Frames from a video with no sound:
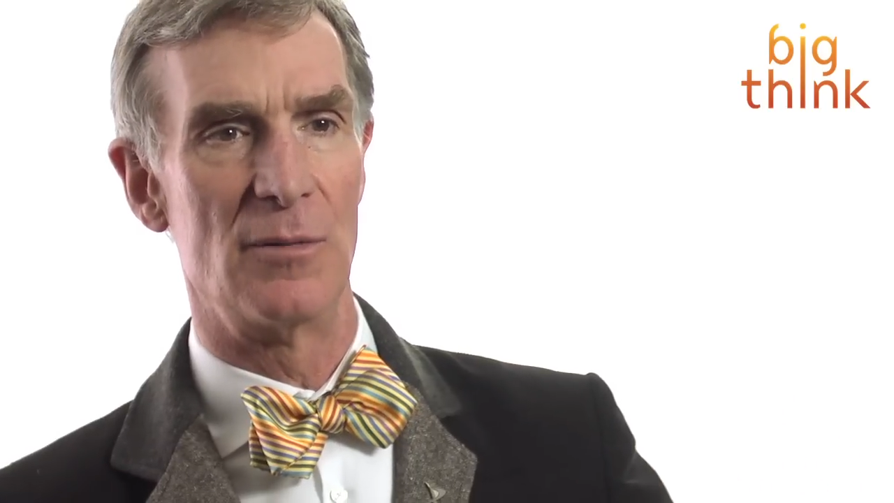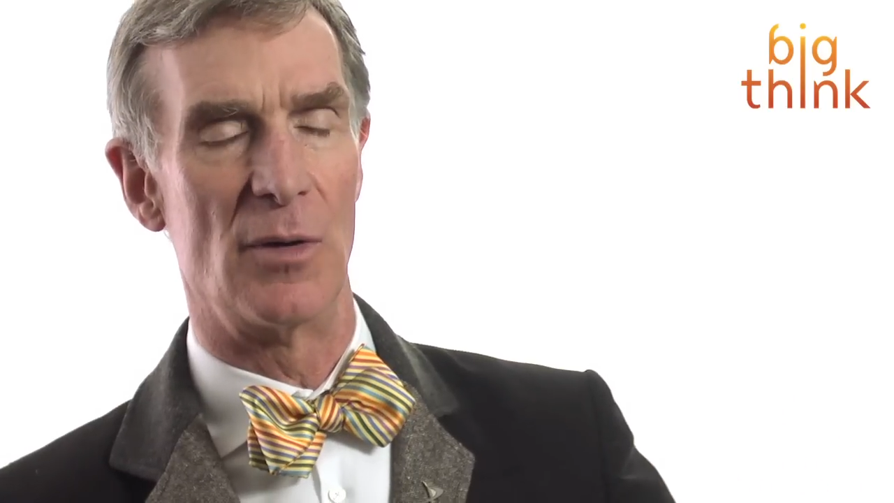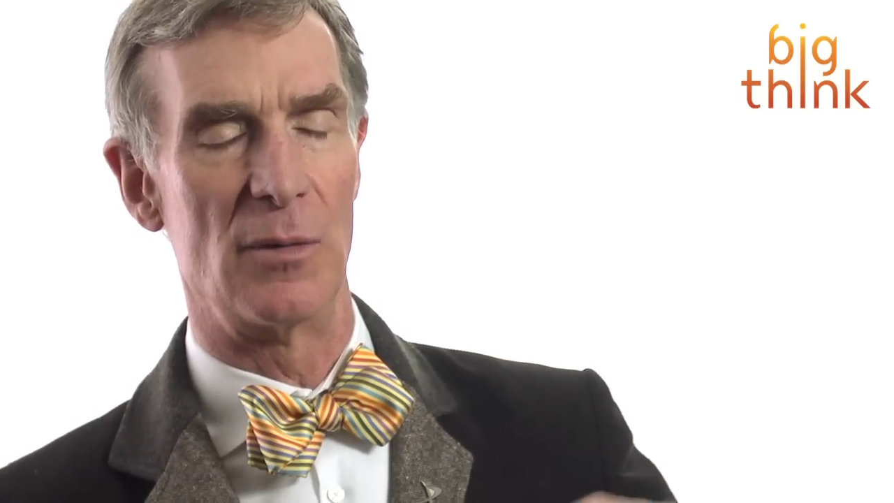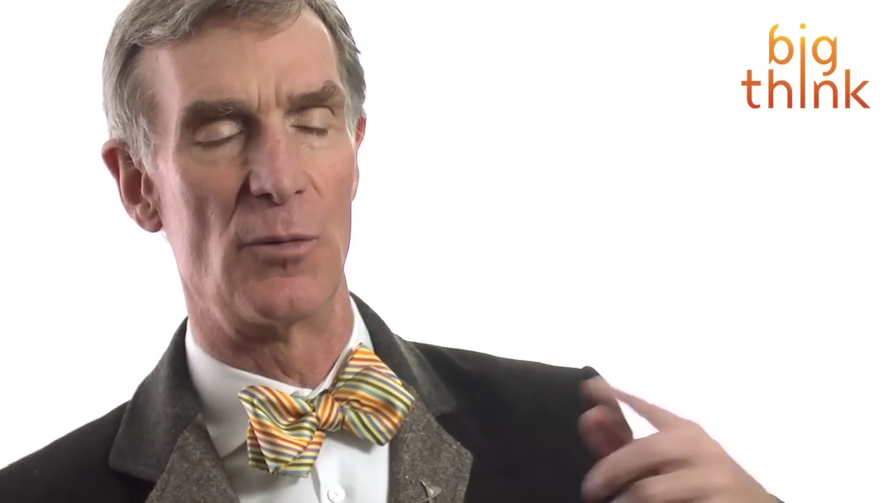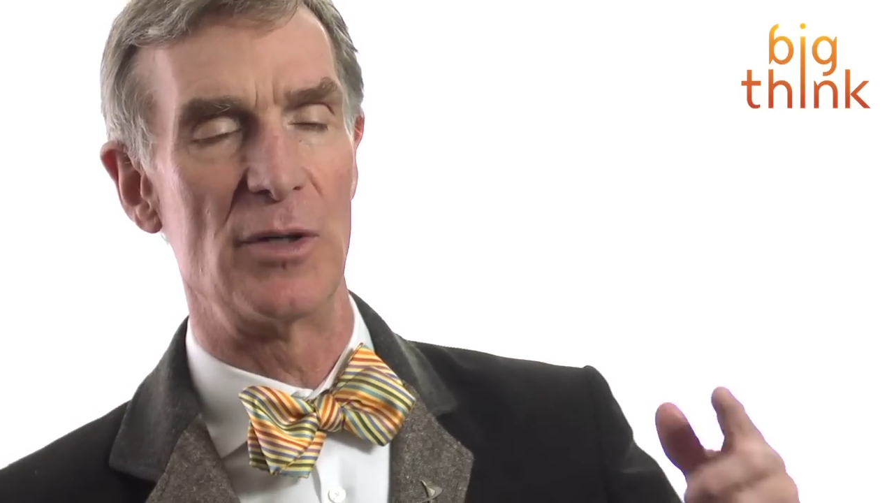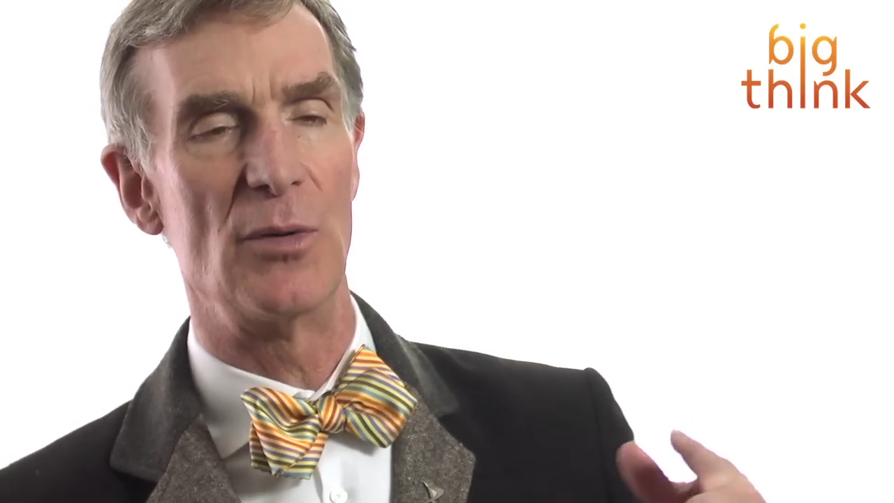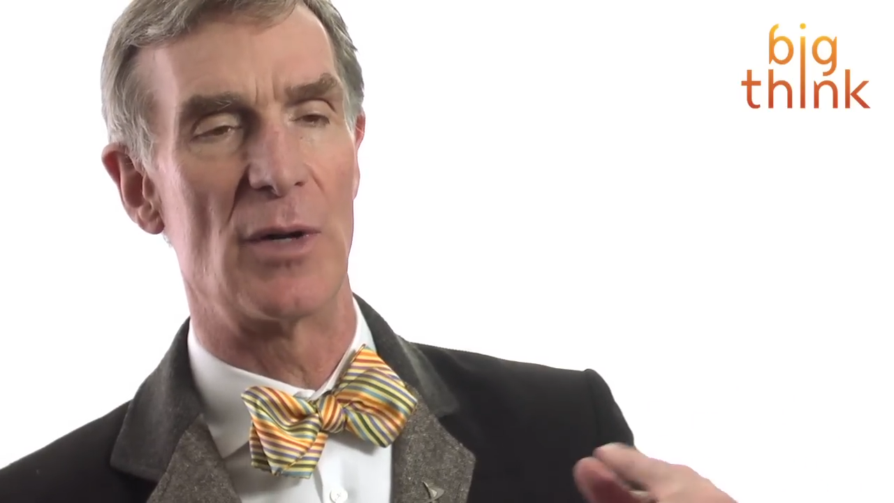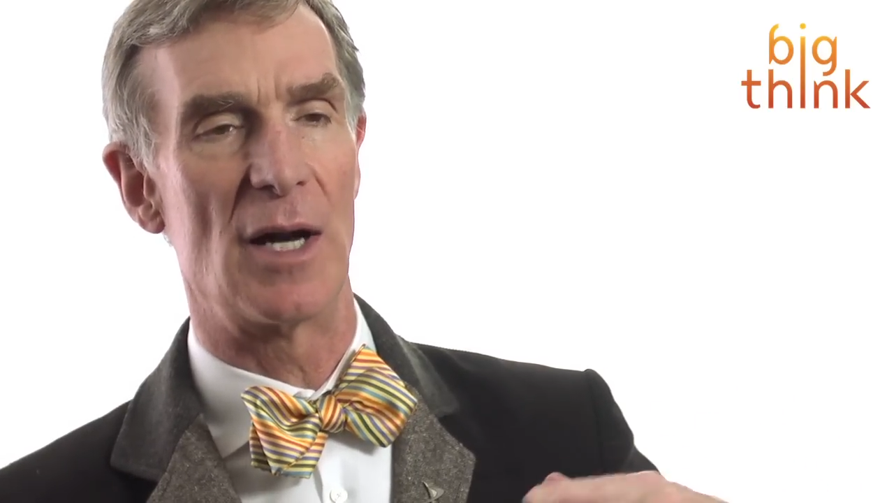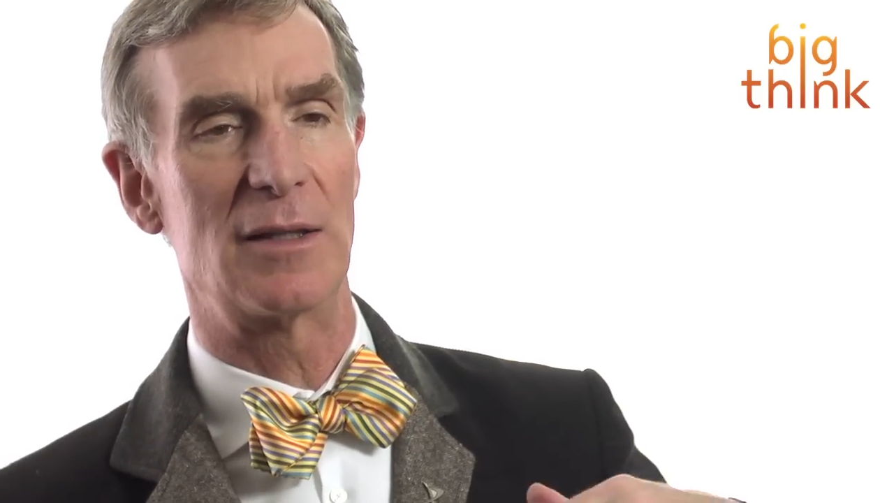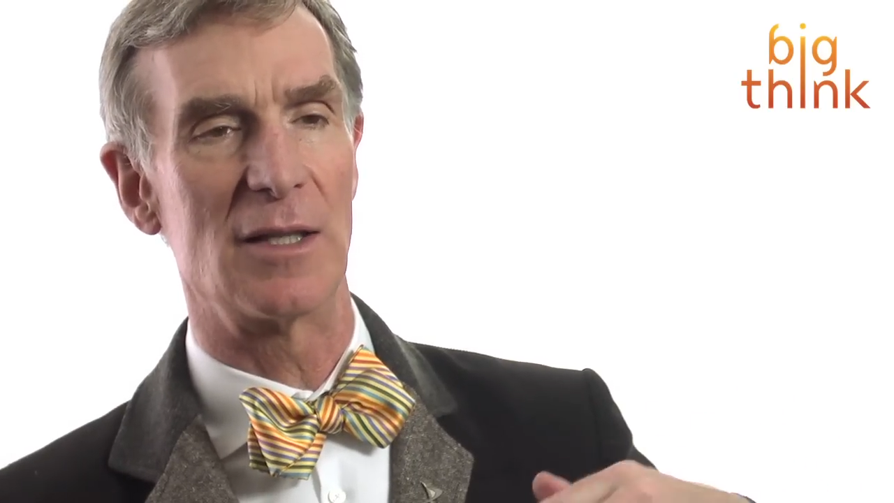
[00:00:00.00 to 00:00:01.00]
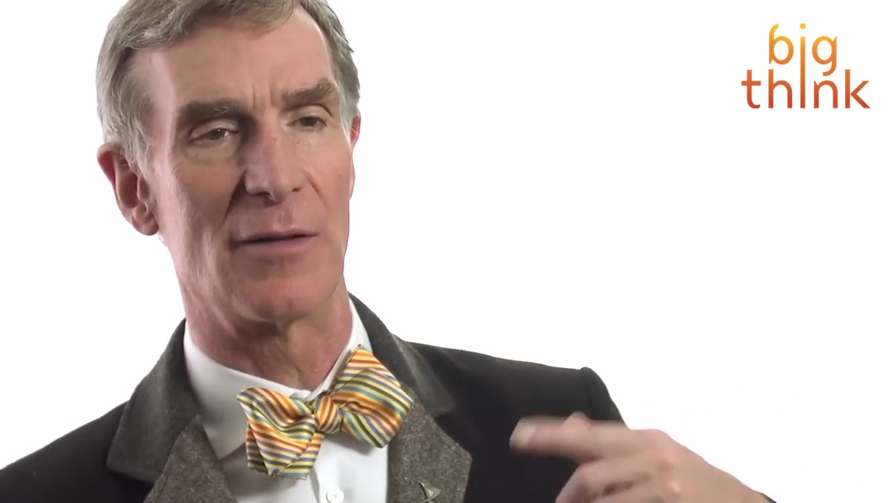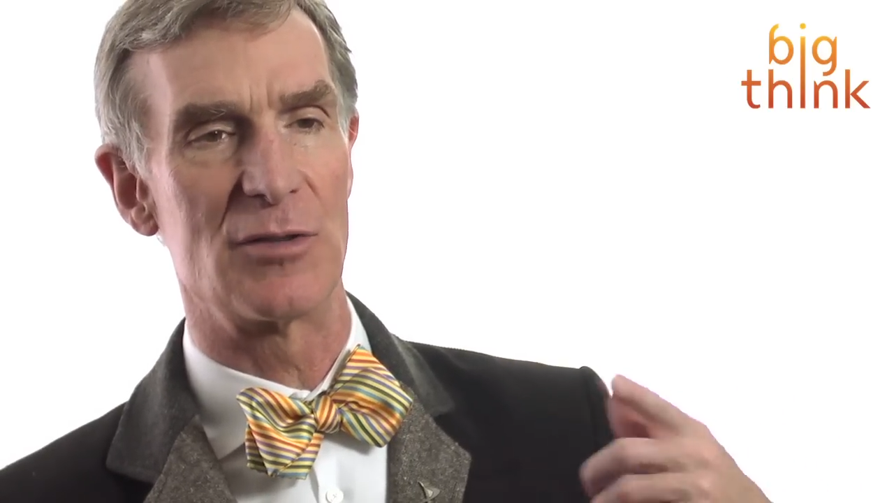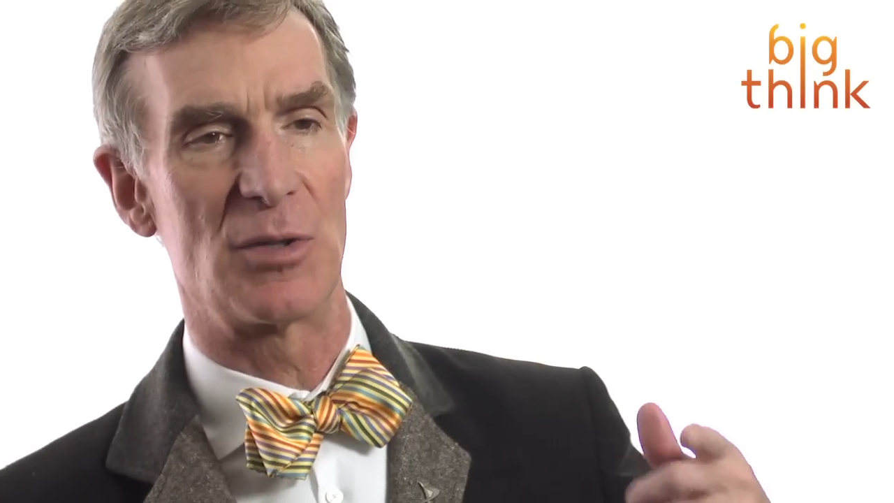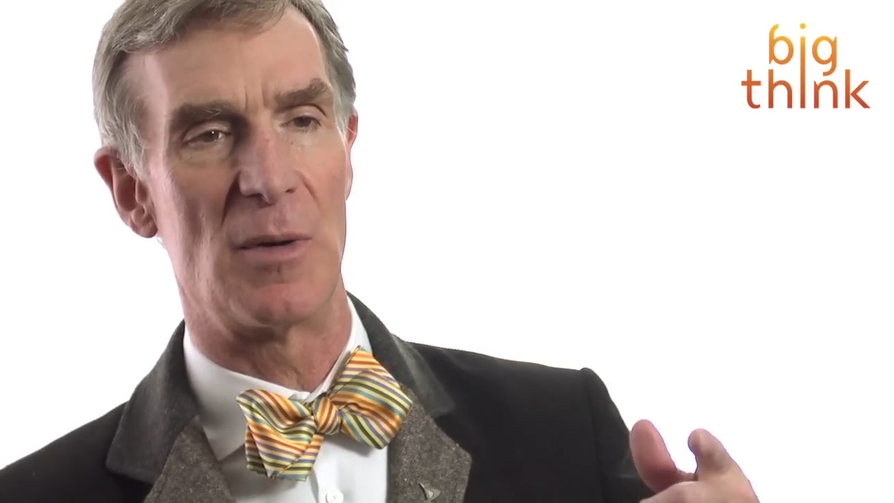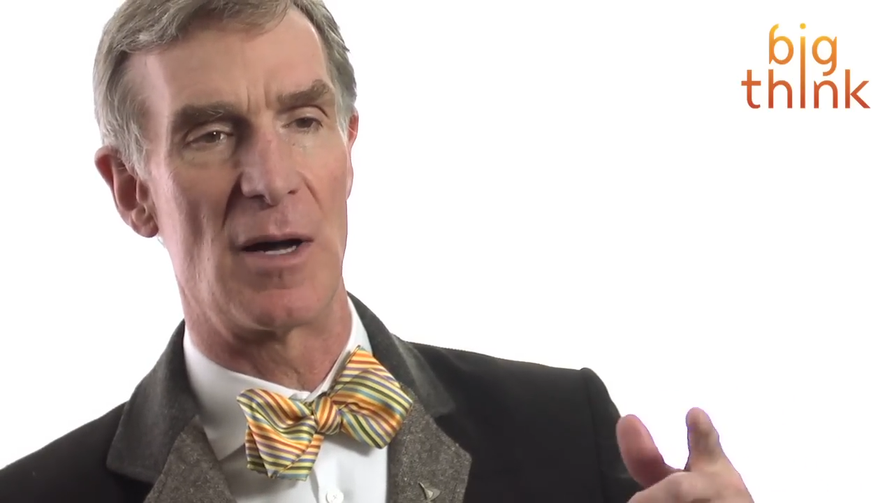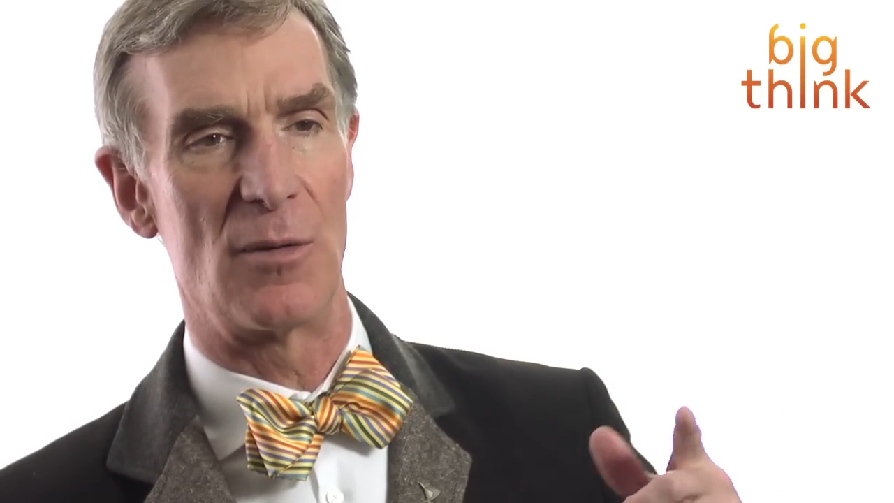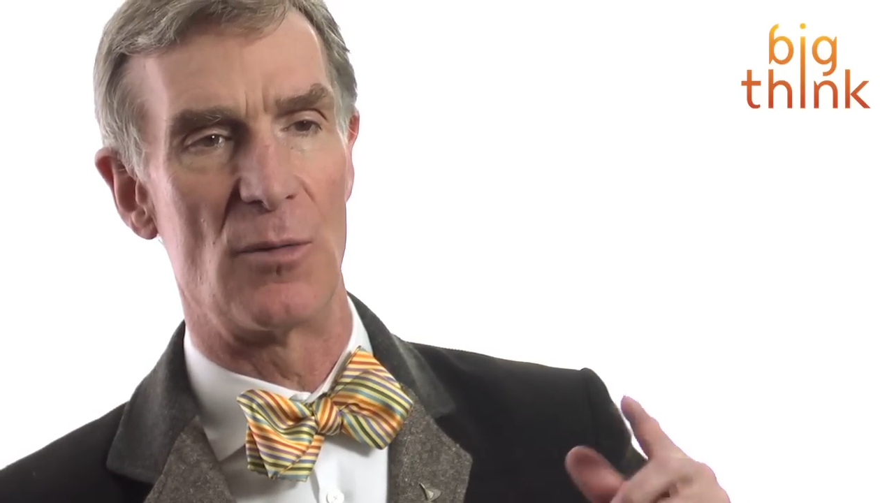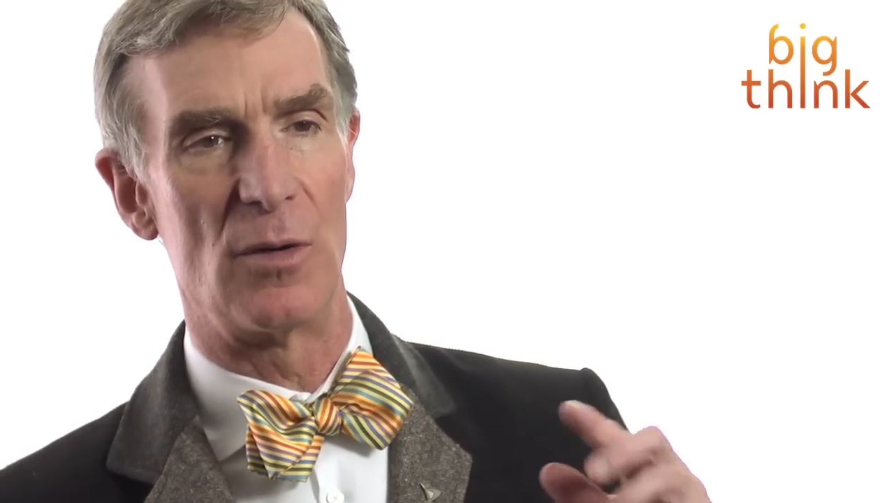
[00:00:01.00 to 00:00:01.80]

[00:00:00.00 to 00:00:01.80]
What you and I think of as a modern